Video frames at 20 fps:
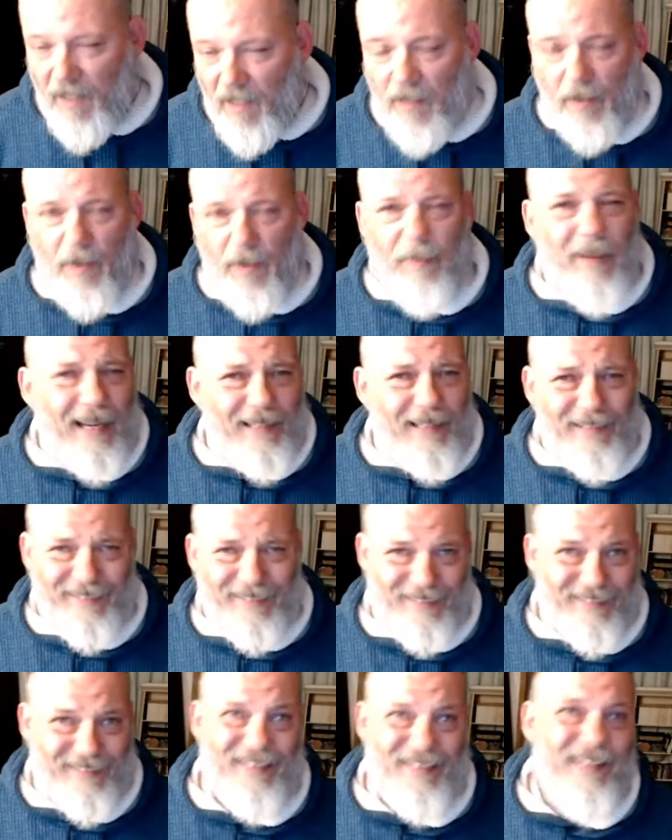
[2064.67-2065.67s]
And their
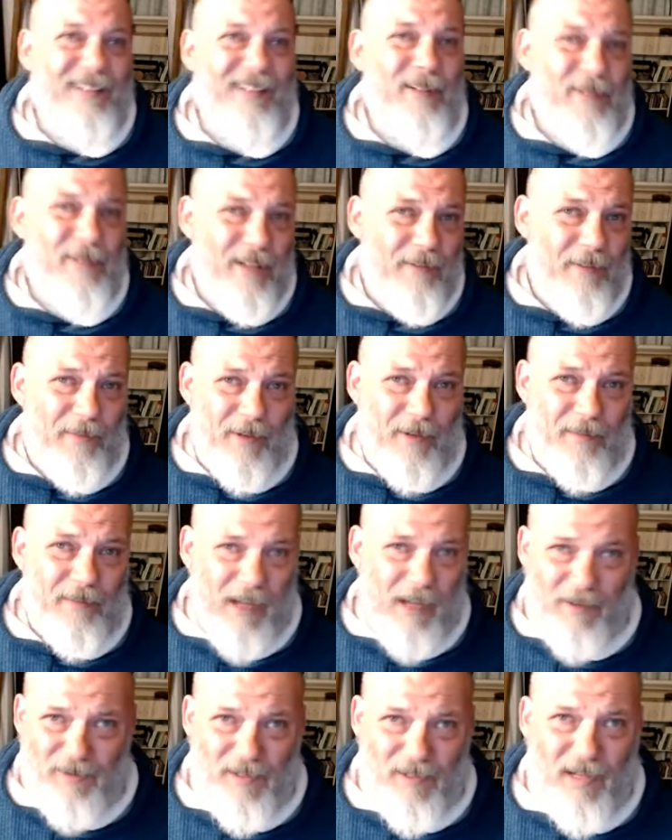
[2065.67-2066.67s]
maintenance is like
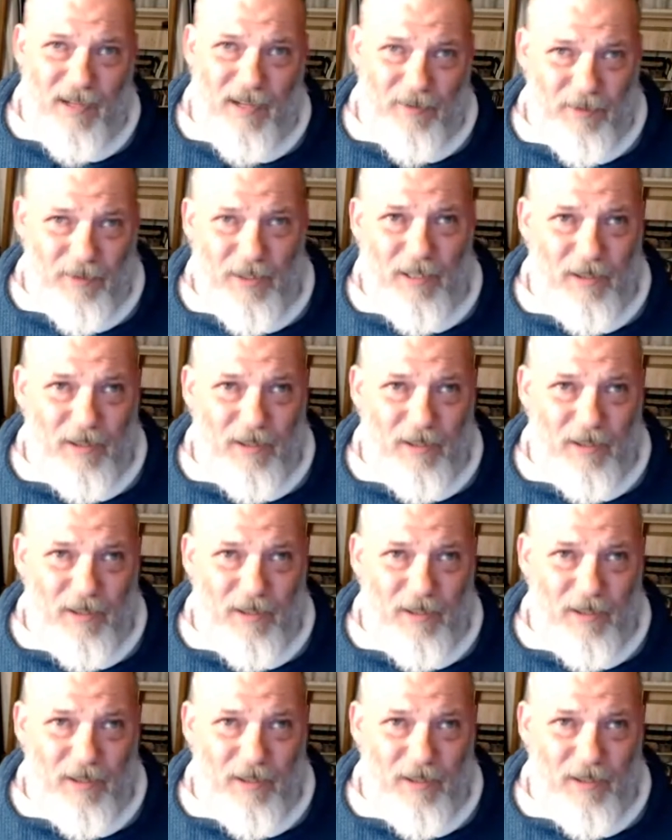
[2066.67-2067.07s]
$175,000